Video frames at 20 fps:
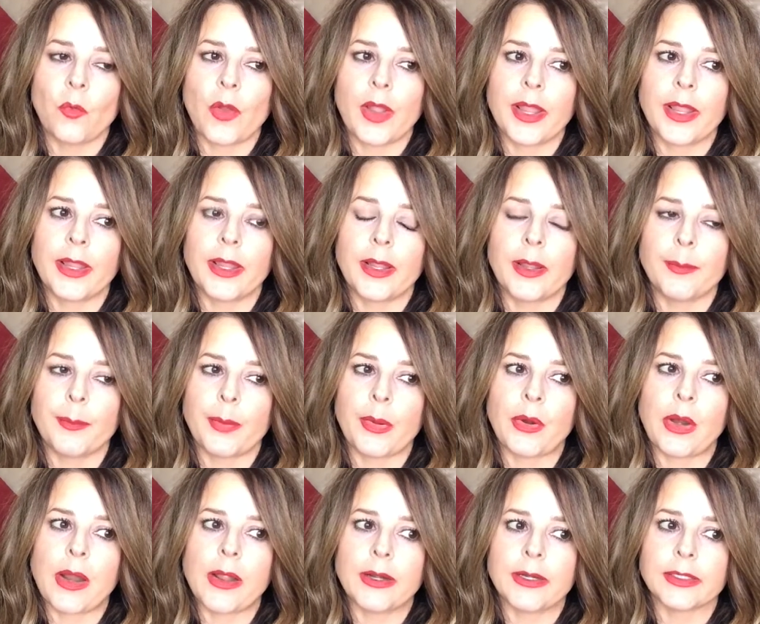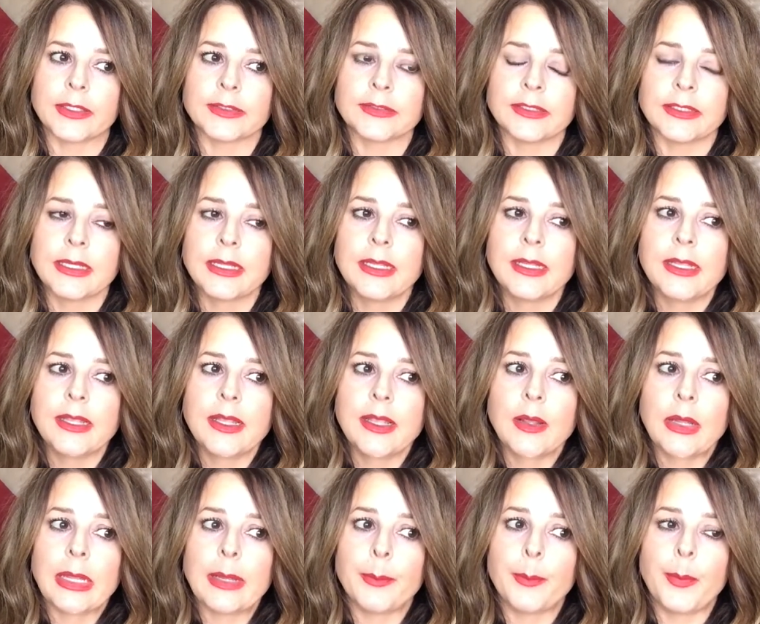why a product
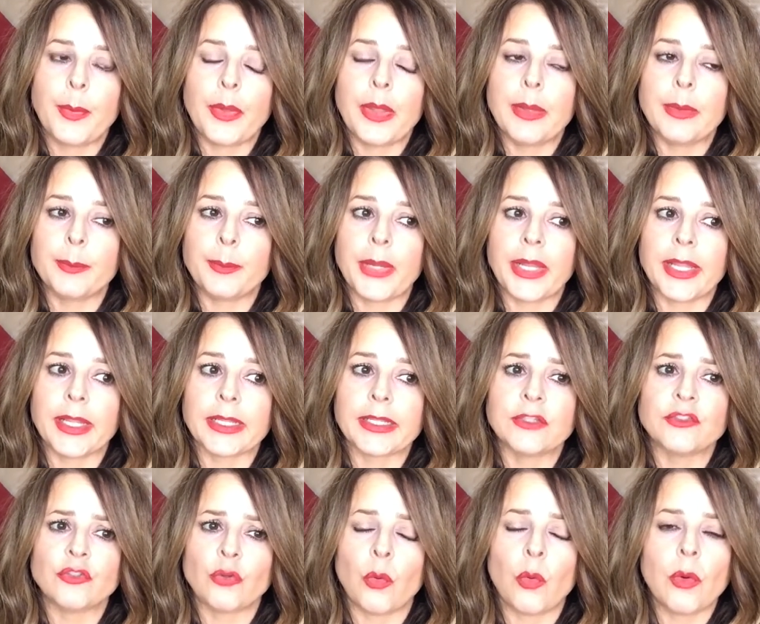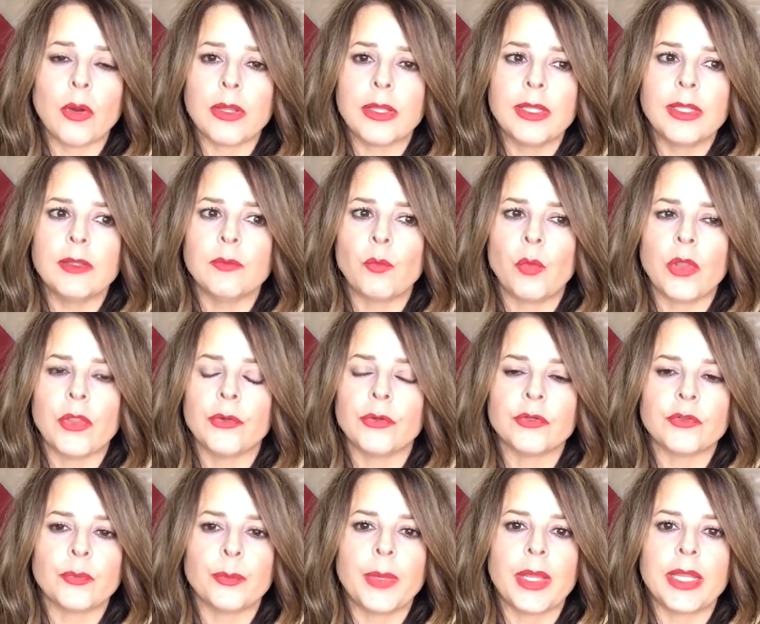and package, whether
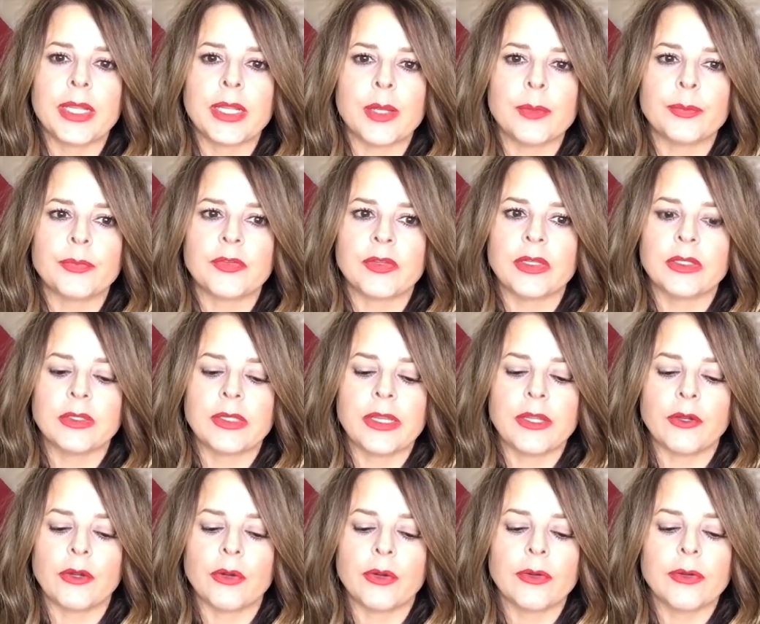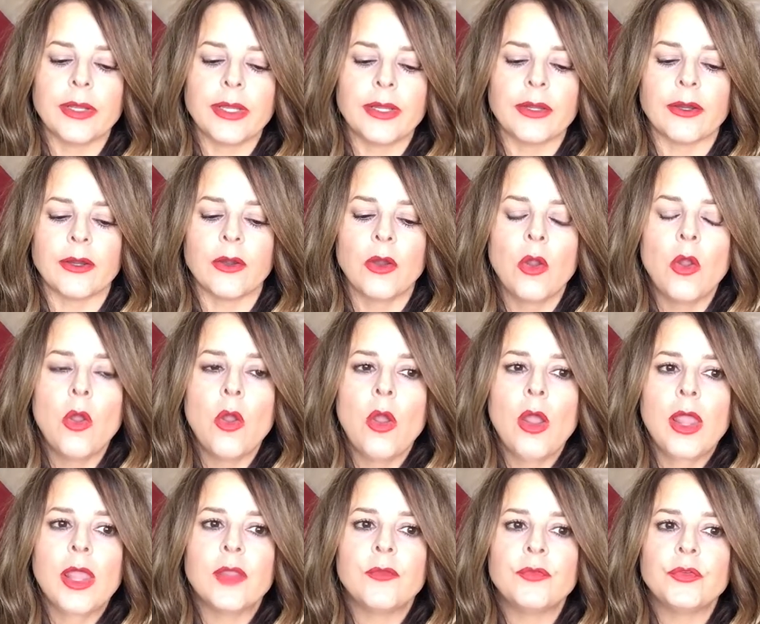it's makeup, skincare, or hair,
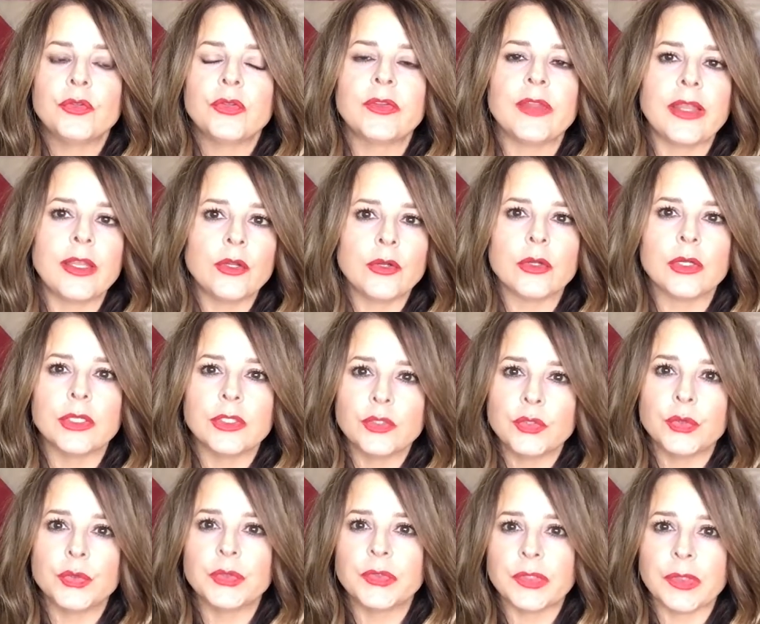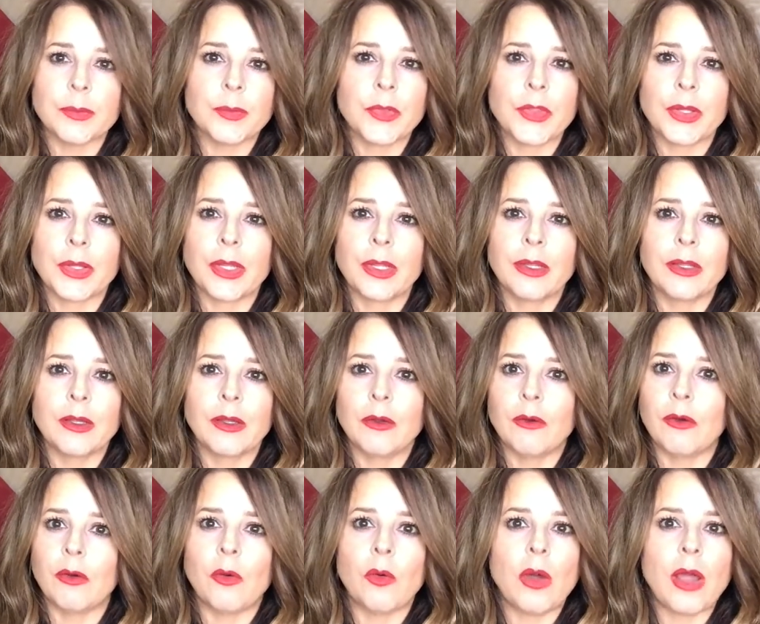if you say you're going to do something,
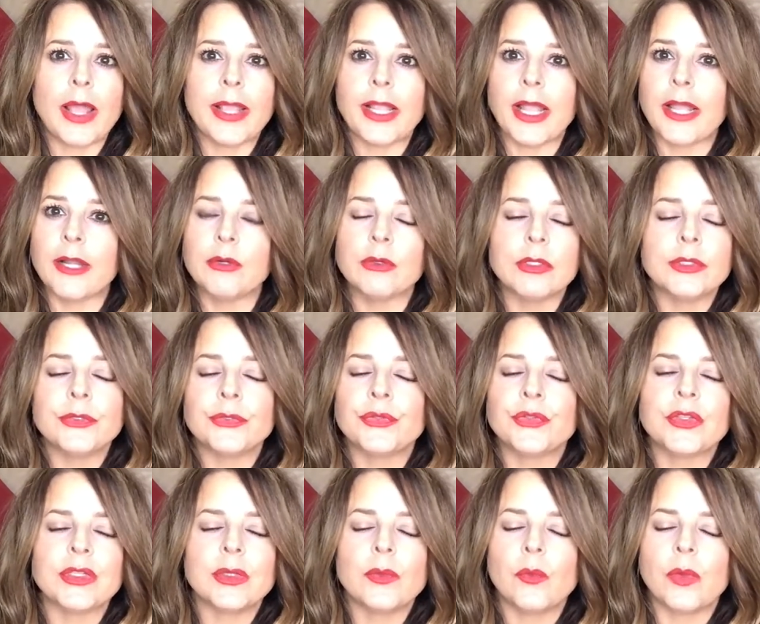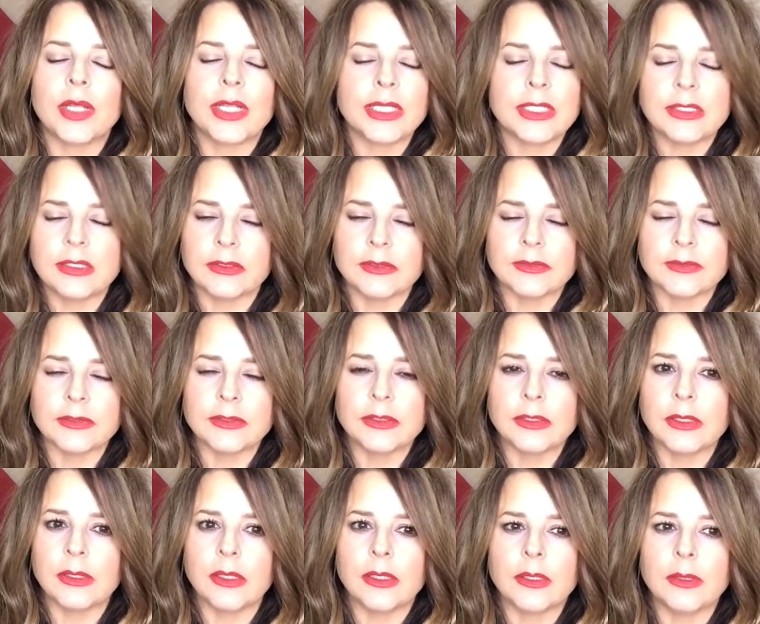I don't understand why it
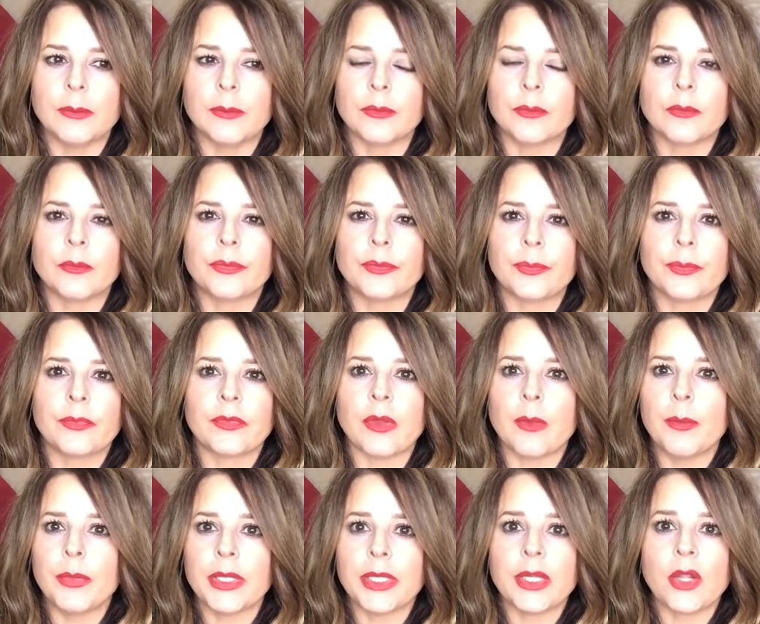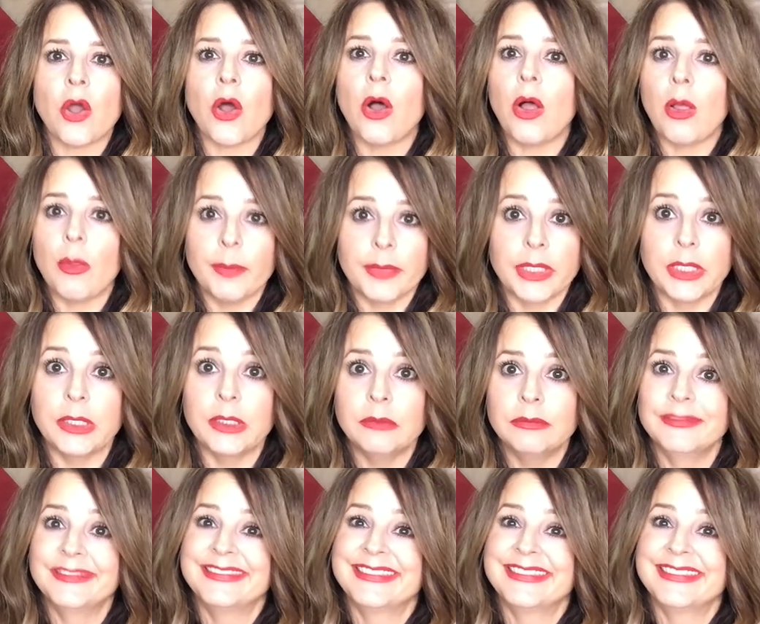doesn't. Somebody call me.